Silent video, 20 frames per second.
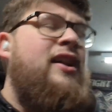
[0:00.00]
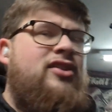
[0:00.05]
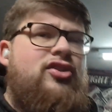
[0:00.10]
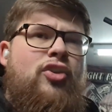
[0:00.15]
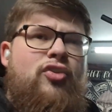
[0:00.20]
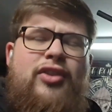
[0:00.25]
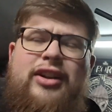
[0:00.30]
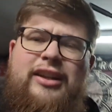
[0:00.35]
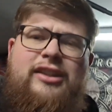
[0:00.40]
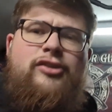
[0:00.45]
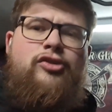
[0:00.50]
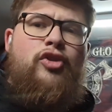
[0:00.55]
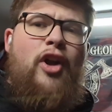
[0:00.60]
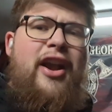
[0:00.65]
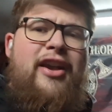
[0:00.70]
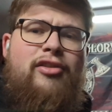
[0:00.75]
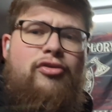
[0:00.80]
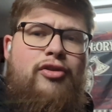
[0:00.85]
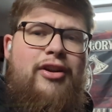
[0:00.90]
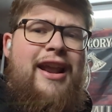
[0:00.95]
really
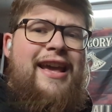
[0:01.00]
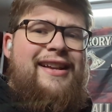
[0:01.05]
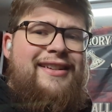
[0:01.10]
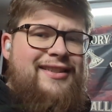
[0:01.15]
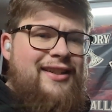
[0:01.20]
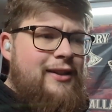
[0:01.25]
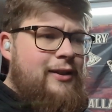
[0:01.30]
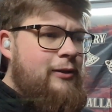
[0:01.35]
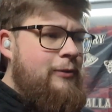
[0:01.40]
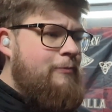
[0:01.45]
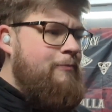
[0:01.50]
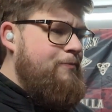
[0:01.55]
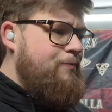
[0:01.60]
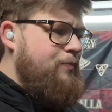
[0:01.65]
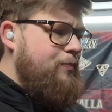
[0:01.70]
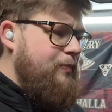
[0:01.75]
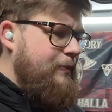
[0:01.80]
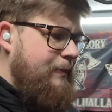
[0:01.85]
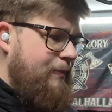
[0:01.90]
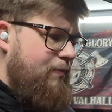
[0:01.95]
strength related.
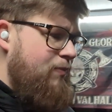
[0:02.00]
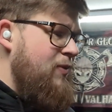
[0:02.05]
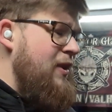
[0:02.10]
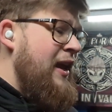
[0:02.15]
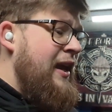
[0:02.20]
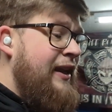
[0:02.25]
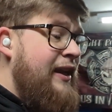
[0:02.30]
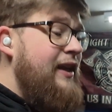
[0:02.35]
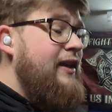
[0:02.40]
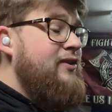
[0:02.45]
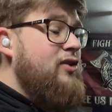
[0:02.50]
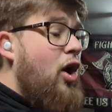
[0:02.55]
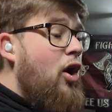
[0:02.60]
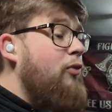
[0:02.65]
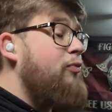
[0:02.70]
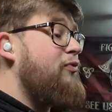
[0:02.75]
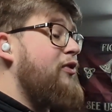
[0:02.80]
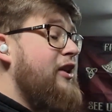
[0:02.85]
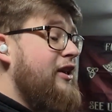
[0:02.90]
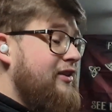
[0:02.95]
It is
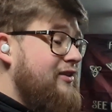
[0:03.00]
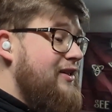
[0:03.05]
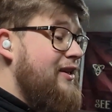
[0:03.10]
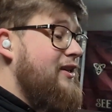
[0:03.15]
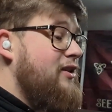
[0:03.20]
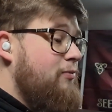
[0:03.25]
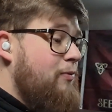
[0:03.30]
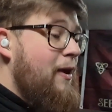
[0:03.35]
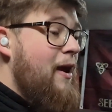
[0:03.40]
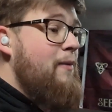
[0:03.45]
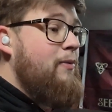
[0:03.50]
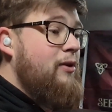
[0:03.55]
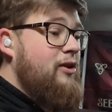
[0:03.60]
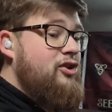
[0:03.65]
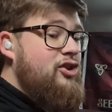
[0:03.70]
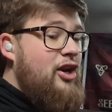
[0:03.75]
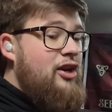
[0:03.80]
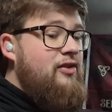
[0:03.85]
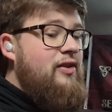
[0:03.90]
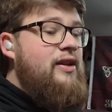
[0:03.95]
obviously to be able to
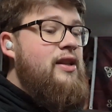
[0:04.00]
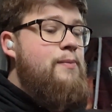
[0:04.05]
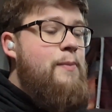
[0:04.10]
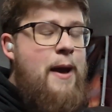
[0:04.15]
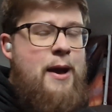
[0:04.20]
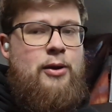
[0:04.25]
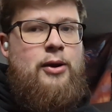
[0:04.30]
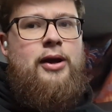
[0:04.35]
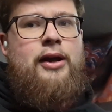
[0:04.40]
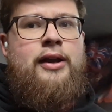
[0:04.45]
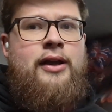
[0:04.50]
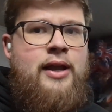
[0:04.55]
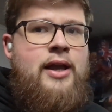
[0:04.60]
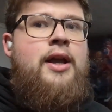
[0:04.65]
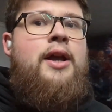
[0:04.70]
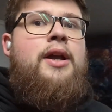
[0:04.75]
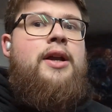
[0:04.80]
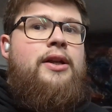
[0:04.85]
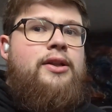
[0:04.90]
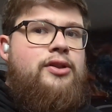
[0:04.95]
generate the power
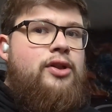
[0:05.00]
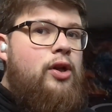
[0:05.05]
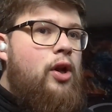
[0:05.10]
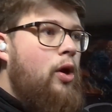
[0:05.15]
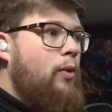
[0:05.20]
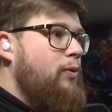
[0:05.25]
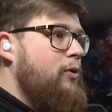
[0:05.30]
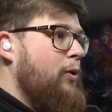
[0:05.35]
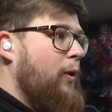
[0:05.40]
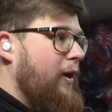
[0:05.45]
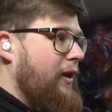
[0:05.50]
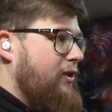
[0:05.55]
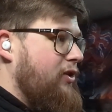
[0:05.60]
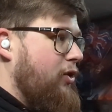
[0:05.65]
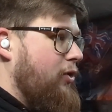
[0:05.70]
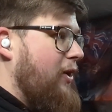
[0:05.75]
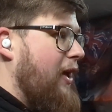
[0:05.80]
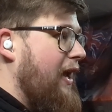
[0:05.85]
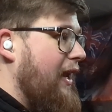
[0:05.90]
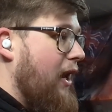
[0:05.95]
to lob
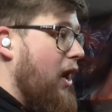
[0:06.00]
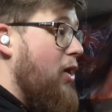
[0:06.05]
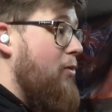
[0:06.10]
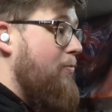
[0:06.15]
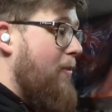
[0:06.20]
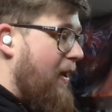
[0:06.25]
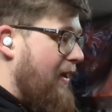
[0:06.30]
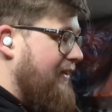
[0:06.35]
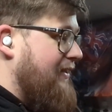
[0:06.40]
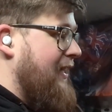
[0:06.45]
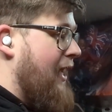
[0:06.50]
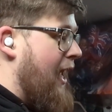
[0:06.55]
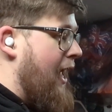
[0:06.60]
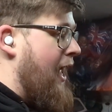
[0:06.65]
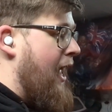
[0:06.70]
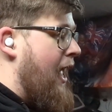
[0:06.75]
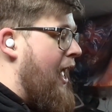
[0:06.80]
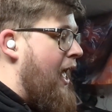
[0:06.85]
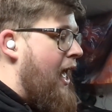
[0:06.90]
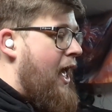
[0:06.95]
22 kilo, but
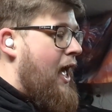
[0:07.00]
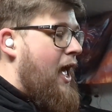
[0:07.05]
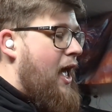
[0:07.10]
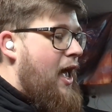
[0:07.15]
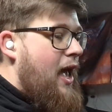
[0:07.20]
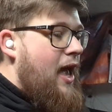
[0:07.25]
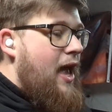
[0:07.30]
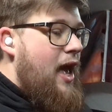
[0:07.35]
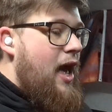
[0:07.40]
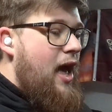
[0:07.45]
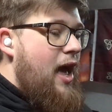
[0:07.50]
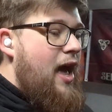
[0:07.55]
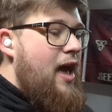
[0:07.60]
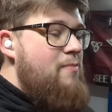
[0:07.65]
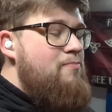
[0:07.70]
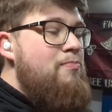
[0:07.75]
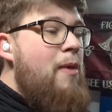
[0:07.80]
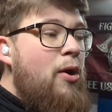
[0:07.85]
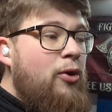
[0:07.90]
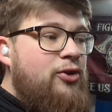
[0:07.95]

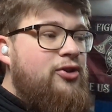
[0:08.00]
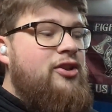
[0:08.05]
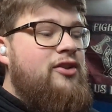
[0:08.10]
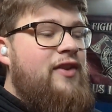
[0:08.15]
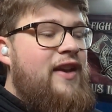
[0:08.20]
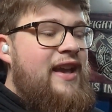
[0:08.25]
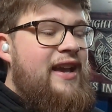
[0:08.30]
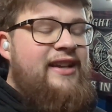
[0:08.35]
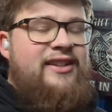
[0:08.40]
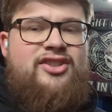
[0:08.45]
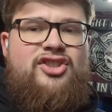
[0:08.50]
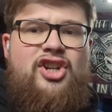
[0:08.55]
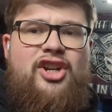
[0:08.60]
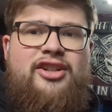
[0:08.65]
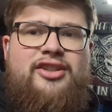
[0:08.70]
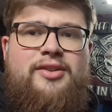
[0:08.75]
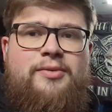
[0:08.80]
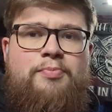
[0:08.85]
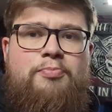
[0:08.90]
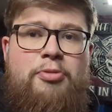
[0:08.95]
most of it is
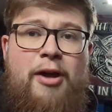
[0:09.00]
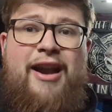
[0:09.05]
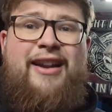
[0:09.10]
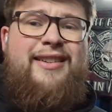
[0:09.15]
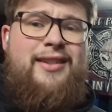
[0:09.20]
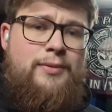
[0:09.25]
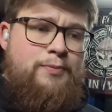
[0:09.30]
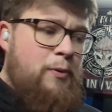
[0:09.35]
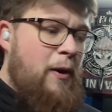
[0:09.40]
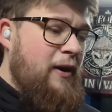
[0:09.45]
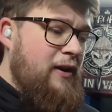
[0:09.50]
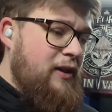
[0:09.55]
just practice.